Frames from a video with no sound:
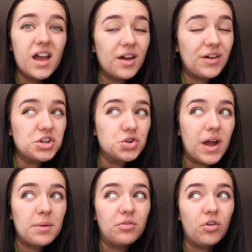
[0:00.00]
I've had short
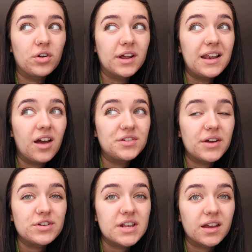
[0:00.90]
hair before and I loved
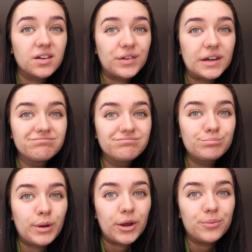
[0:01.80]
every second of it.
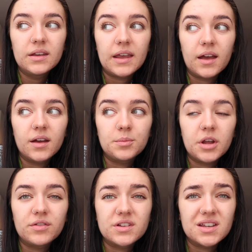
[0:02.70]
But yeah, I'm
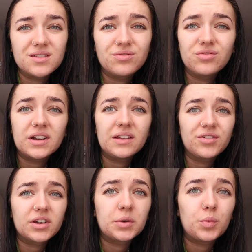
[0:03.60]
nervous. It's really
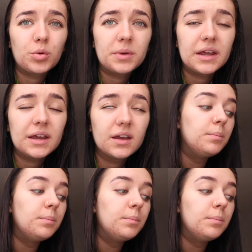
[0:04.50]
freaking warm in here.